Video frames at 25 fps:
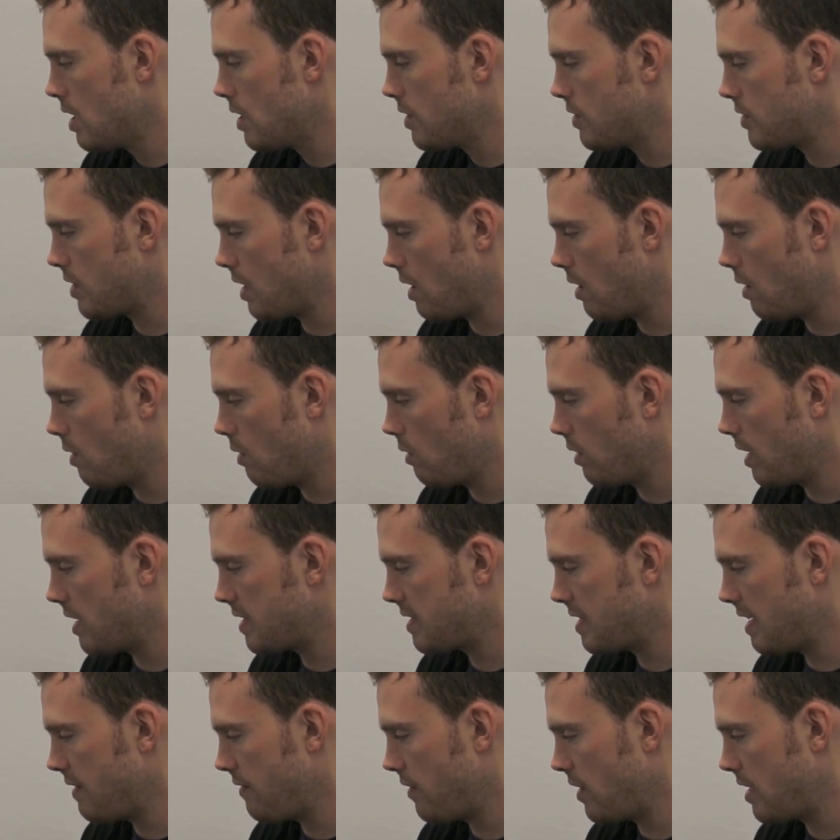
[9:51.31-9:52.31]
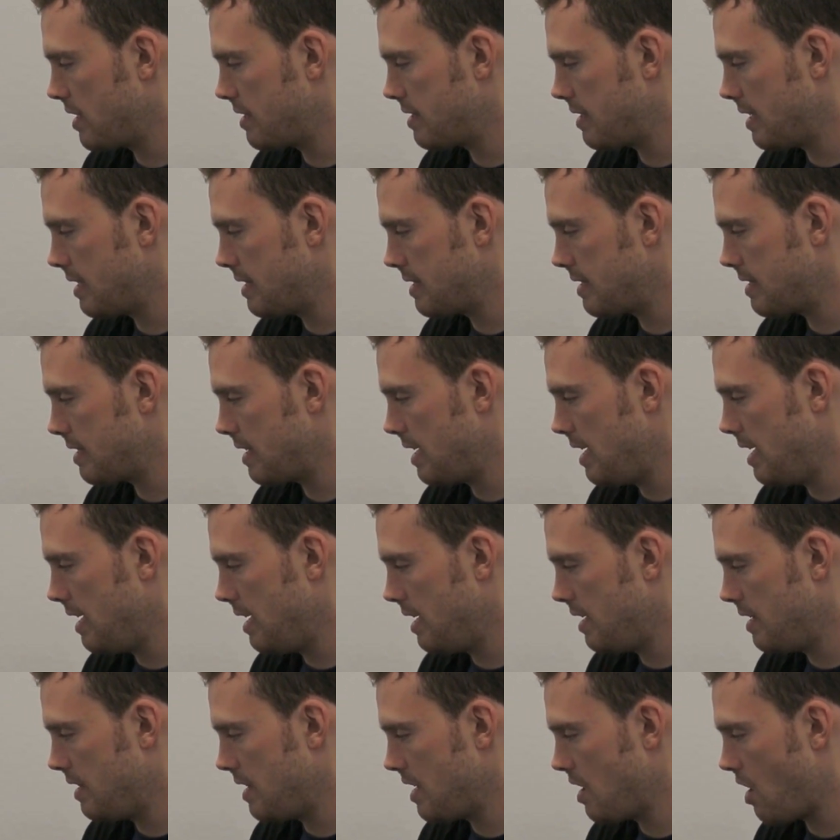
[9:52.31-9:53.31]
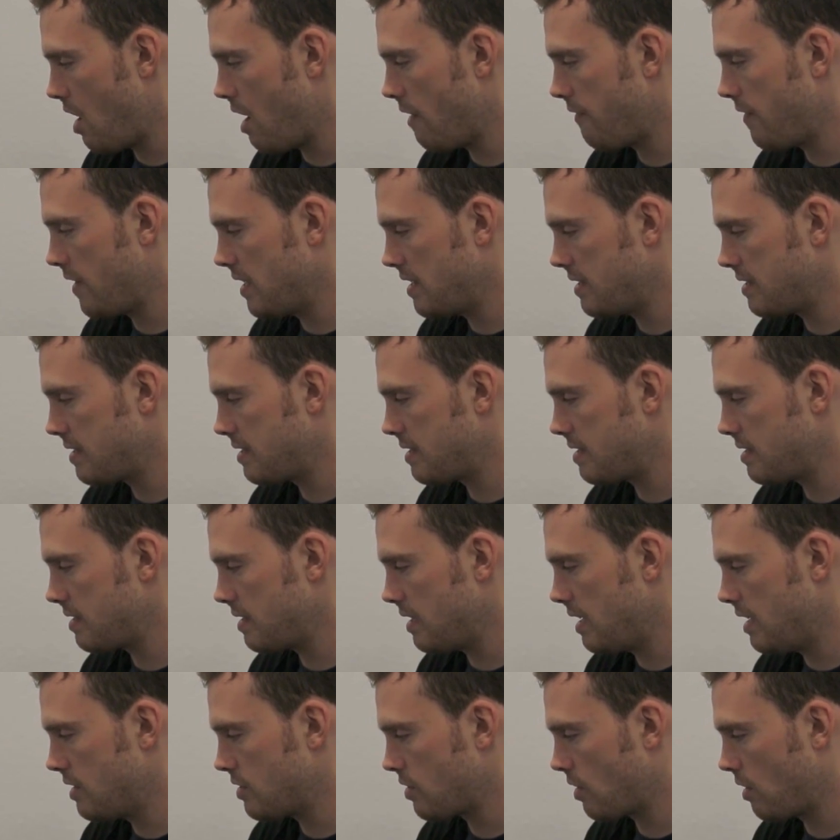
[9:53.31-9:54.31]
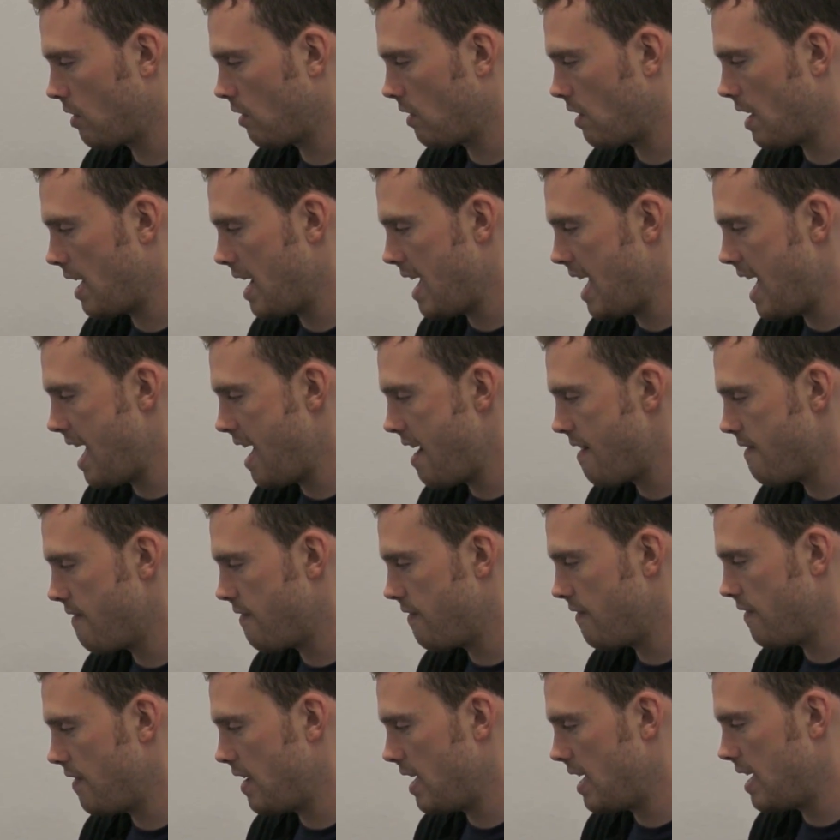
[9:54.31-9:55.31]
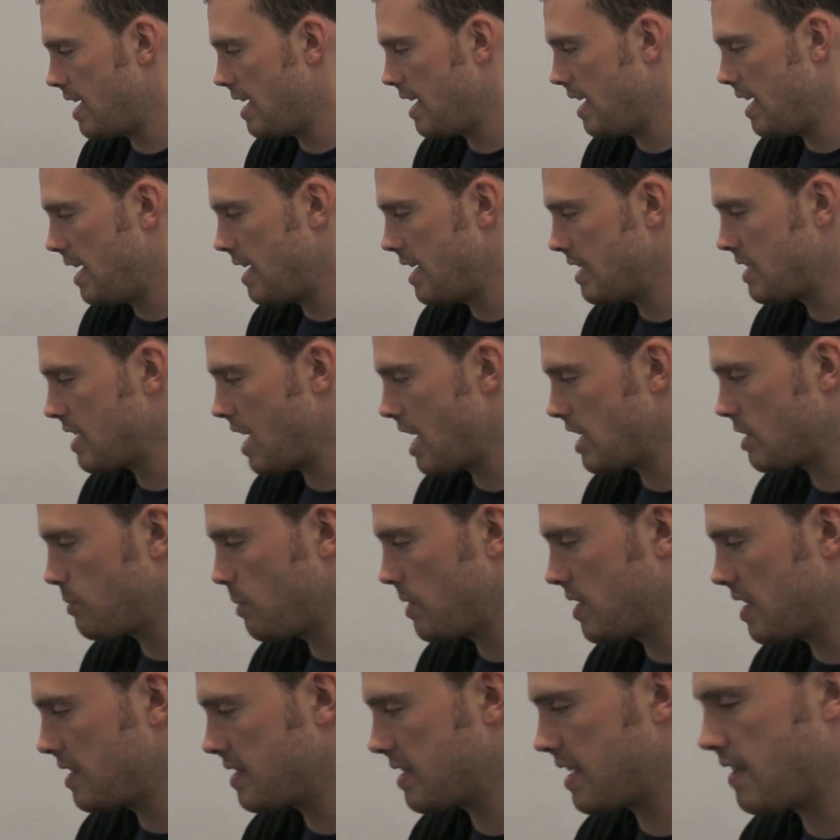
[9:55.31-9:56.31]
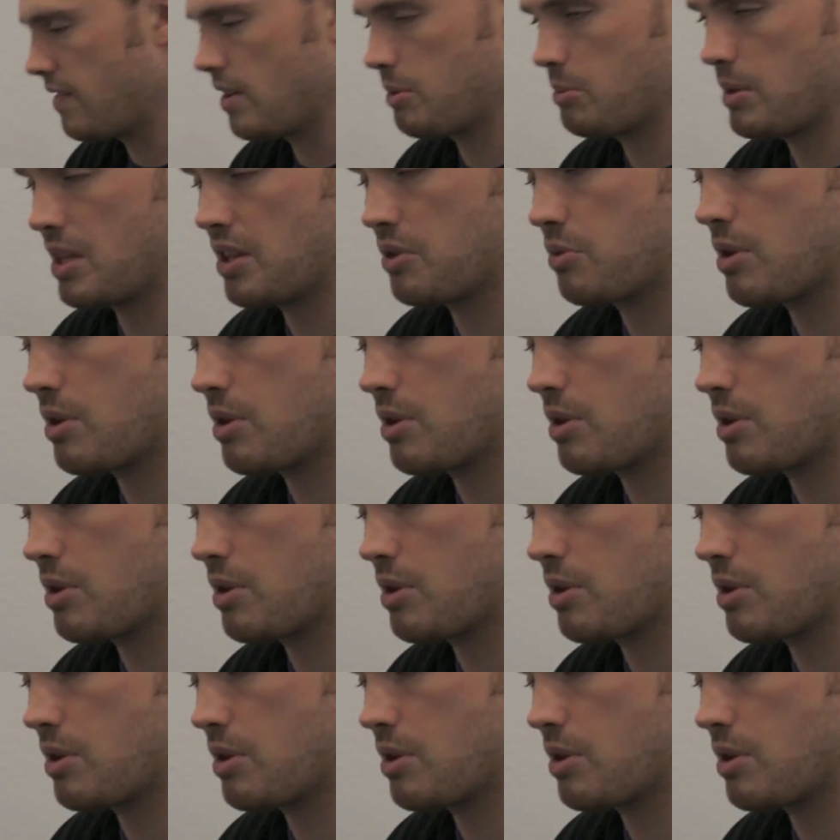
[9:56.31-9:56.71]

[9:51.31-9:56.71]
So let's say, for instance, in the offense internal, I have an attachment that's giving me